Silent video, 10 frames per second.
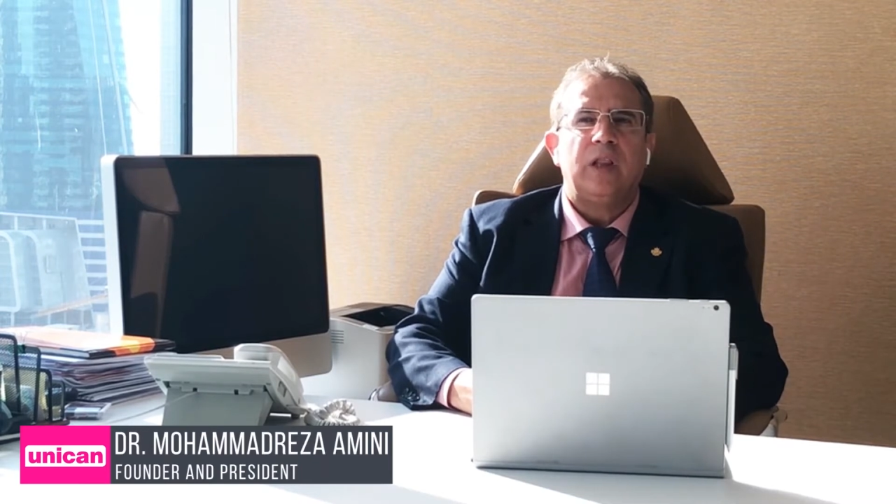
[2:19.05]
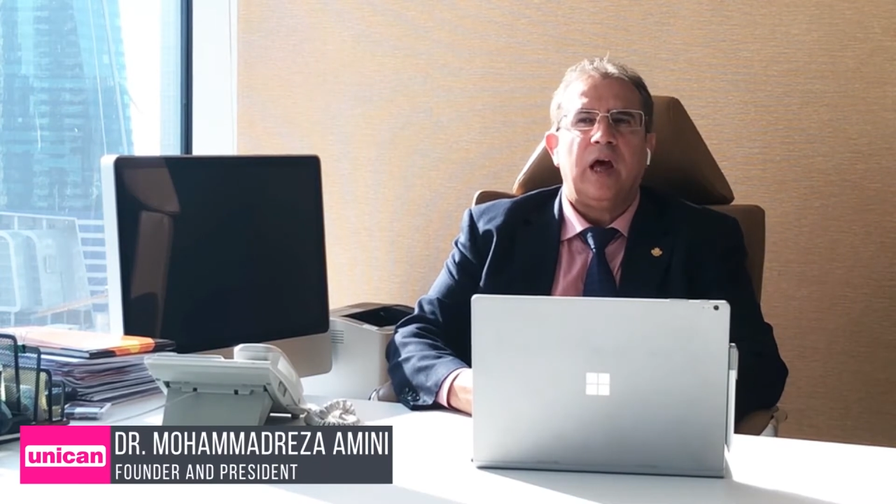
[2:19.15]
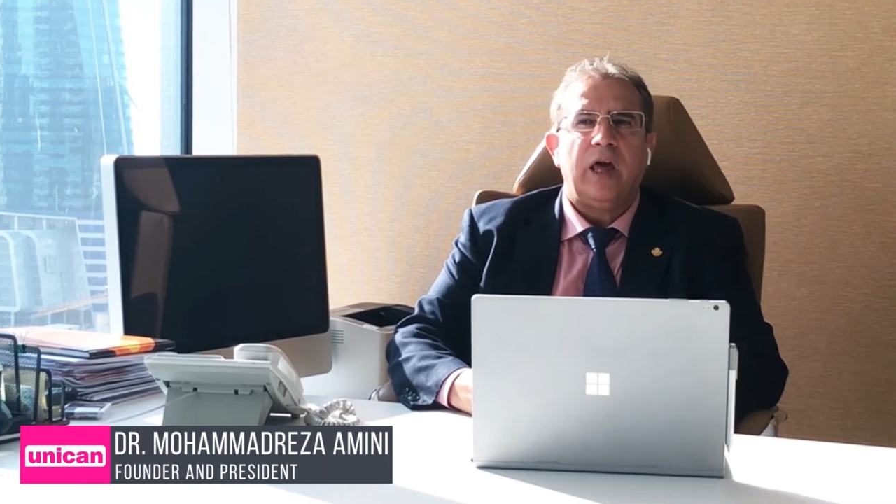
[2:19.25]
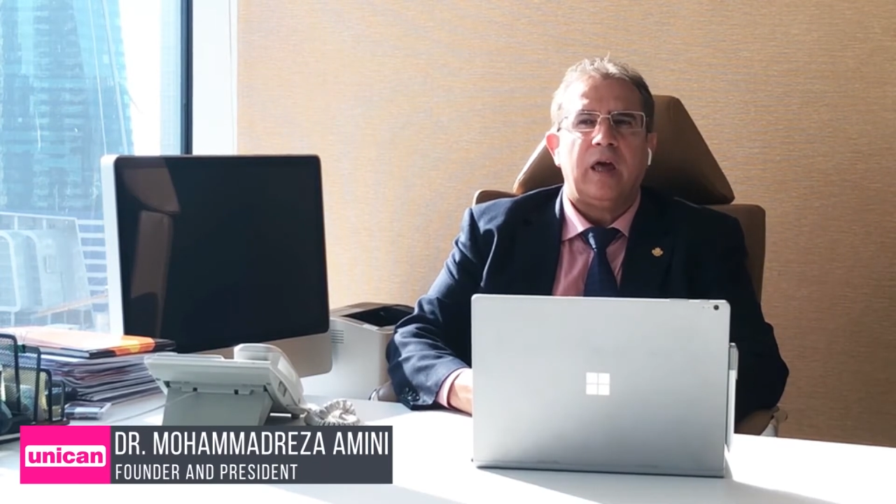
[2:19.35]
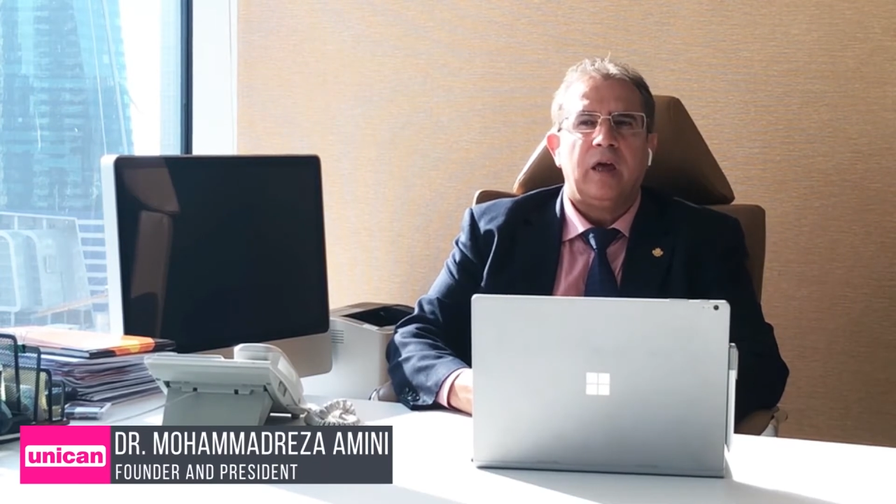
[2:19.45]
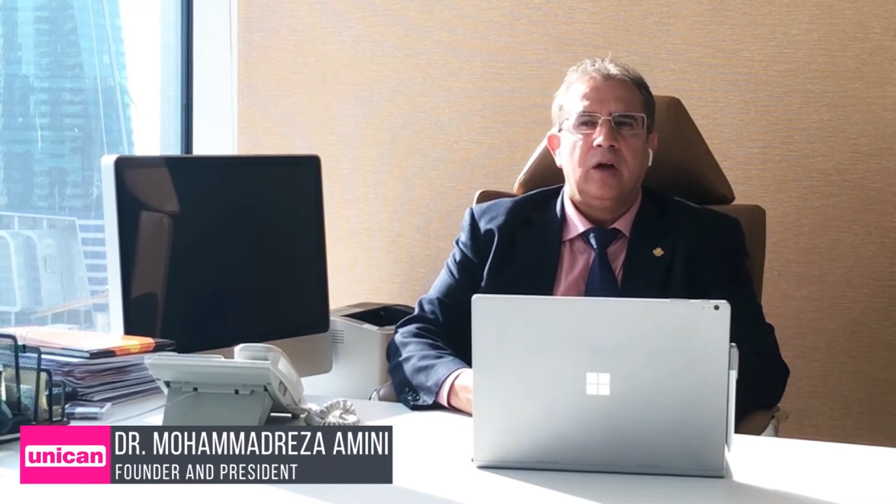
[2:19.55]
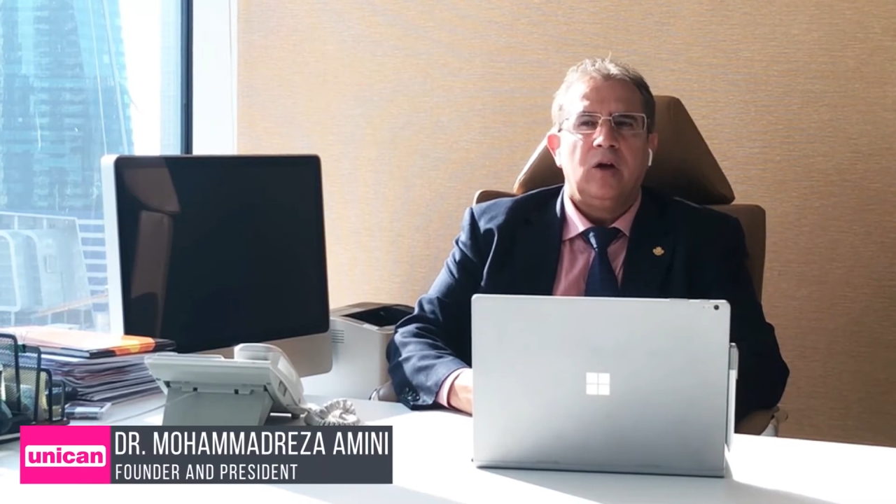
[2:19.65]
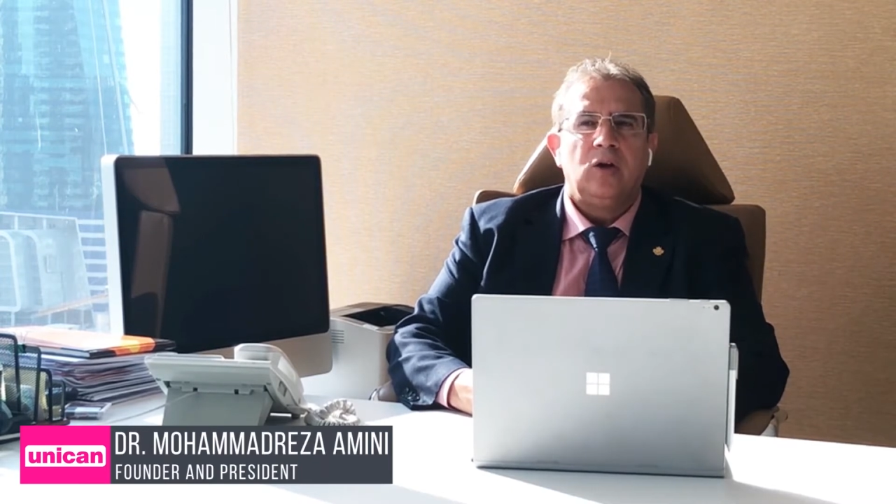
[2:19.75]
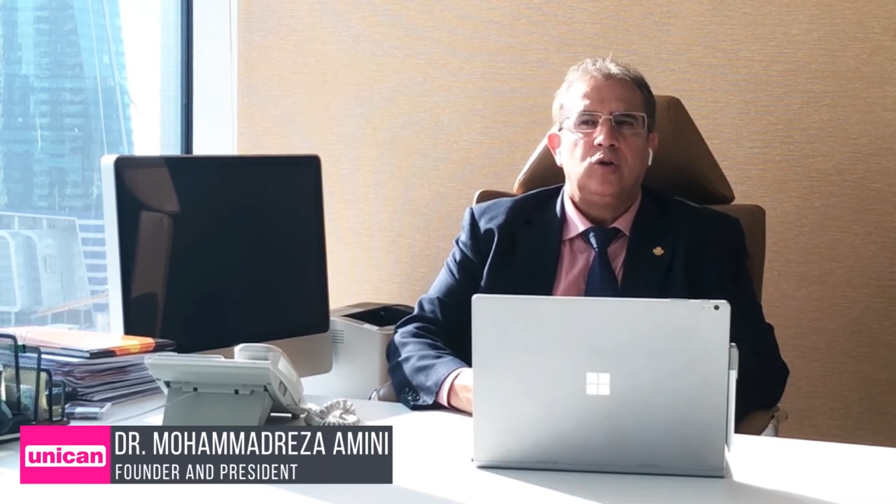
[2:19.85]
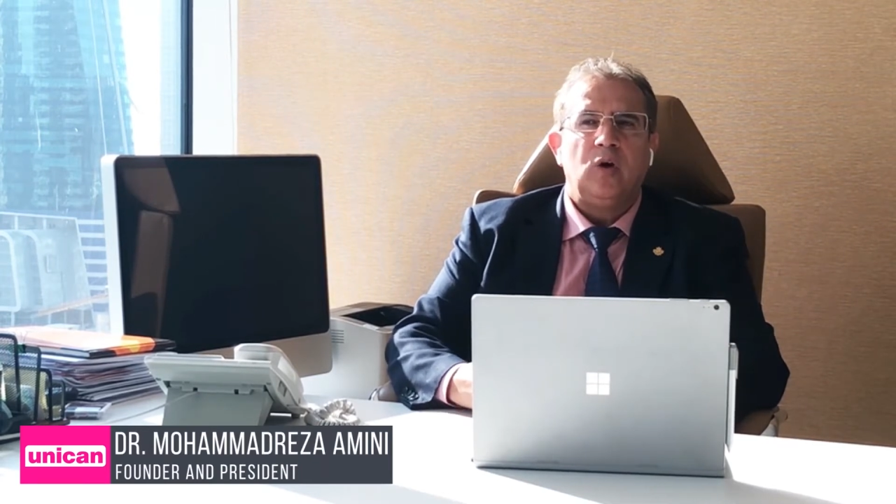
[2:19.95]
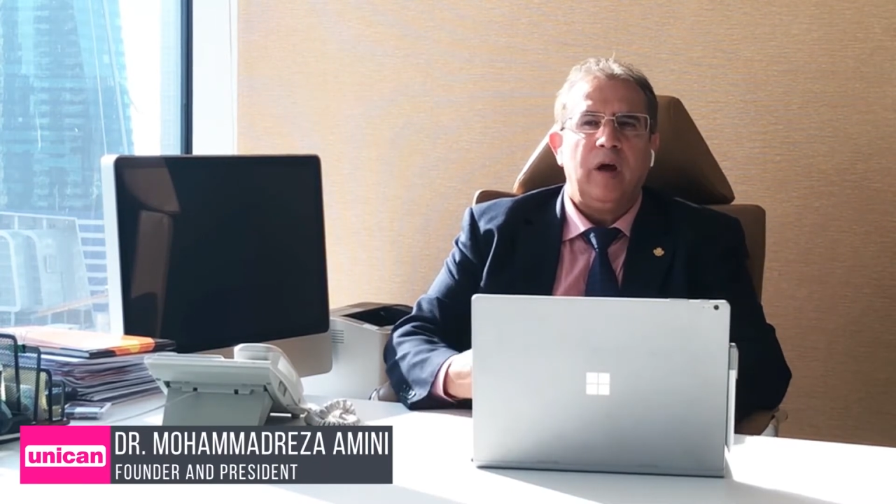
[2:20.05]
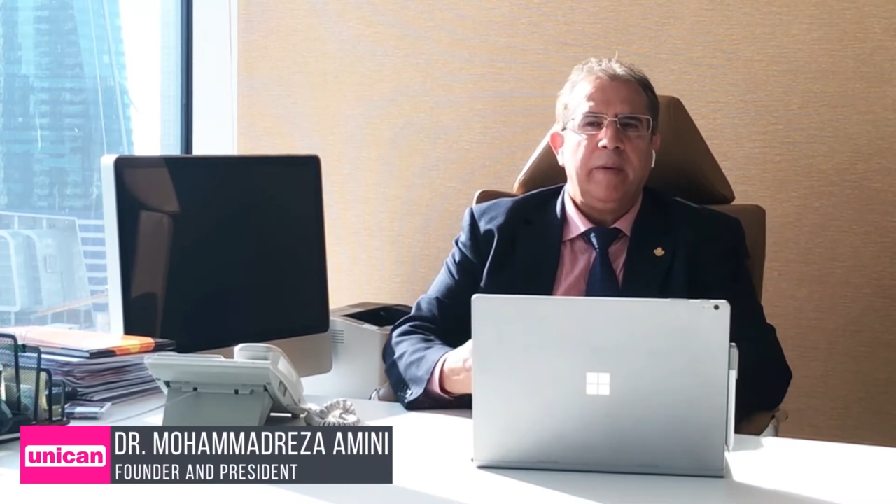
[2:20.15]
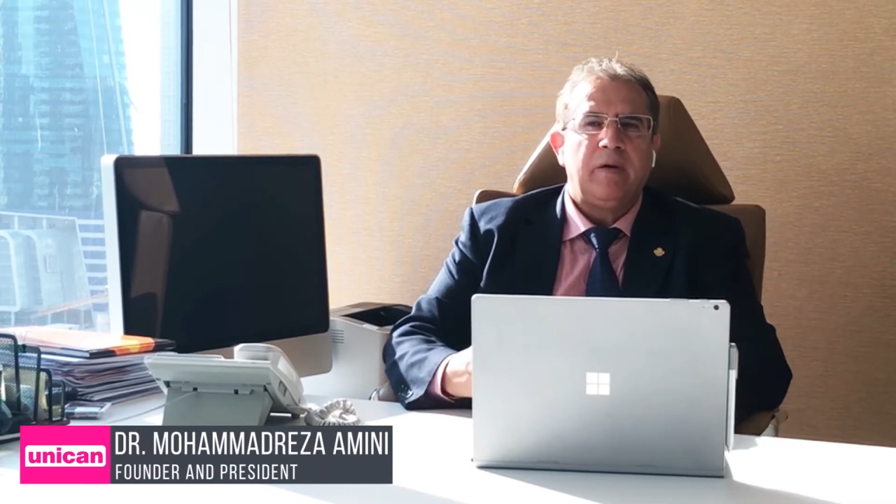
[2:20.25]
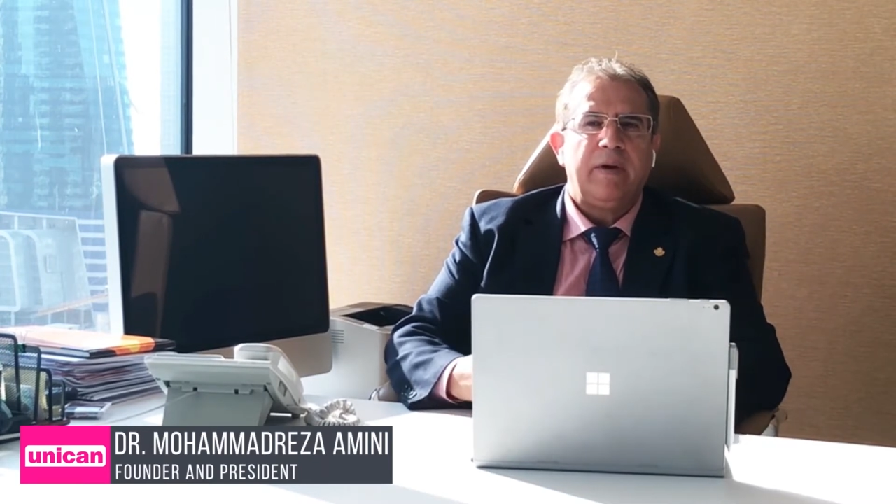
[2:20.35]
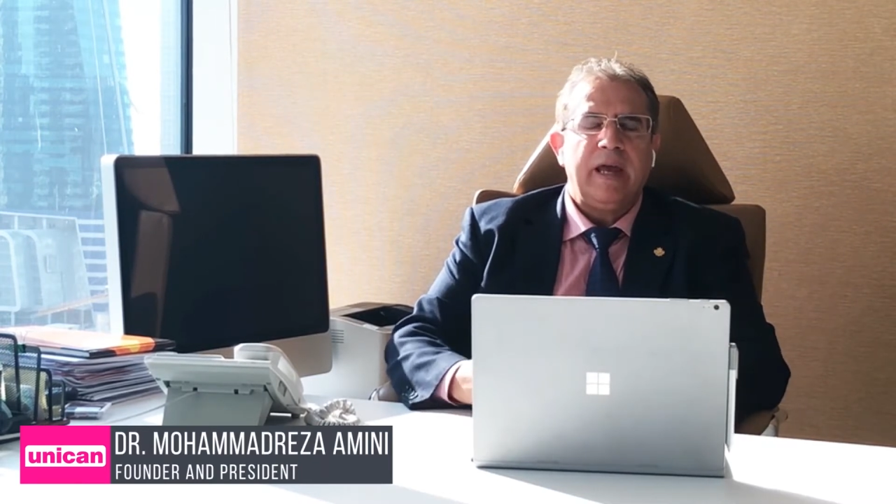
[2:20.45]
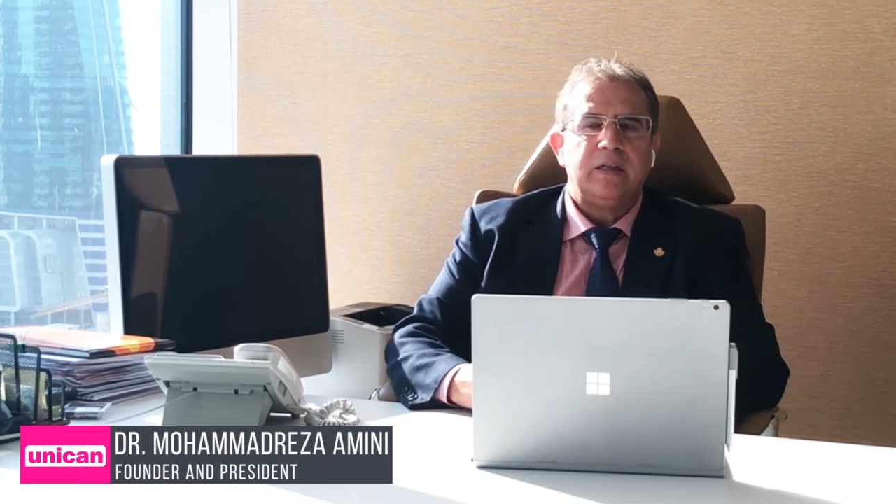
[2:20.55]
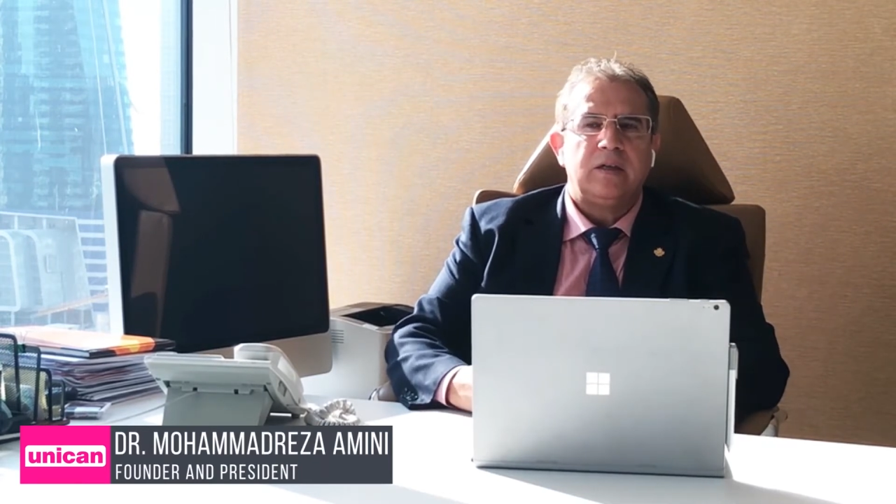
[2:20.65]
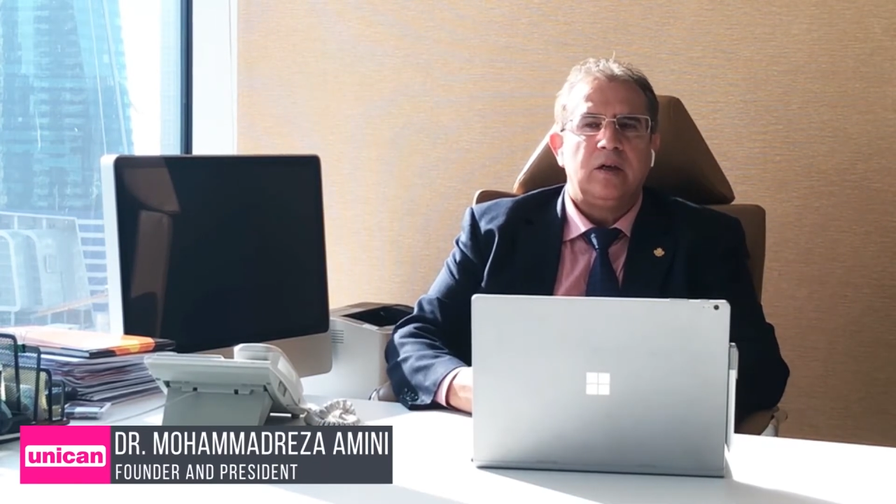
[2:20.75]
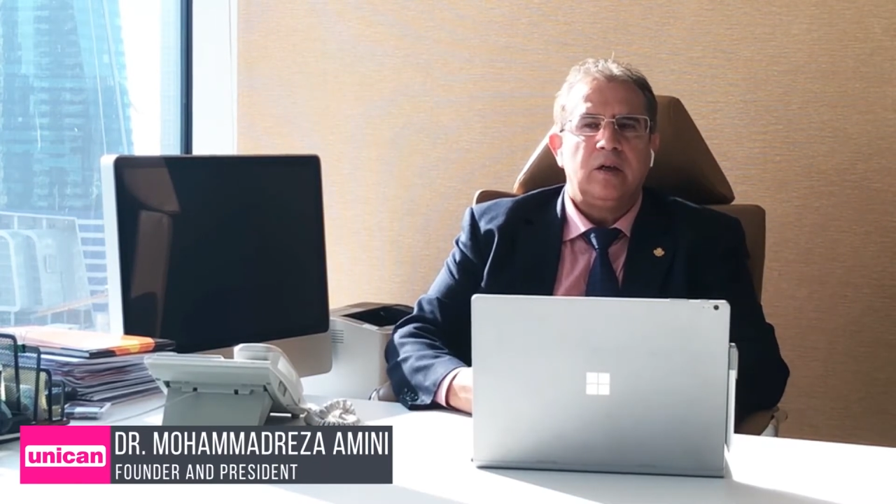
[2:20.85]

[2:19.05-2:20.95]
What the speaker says: like to immigrate